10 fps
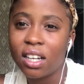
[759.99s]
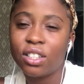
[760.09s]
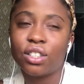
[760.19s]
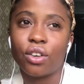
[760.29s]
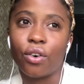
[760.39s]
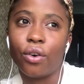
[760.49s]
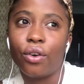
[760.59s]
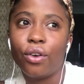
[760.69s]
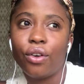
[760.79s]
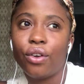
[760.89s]
So
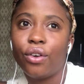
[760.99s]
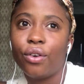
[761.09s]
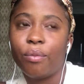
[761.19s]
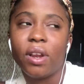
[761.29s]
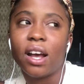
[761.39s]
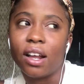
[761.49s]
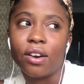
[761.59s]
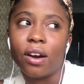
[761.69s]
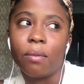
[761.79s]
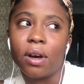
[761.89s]
me that
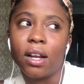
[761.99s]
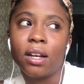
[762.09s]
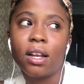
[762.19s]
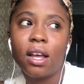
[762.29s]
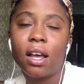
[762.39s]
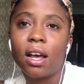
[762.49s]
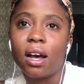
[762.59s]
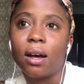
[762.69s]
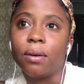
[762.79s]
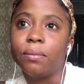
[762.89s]

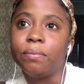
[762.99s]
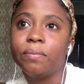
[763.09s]
normal.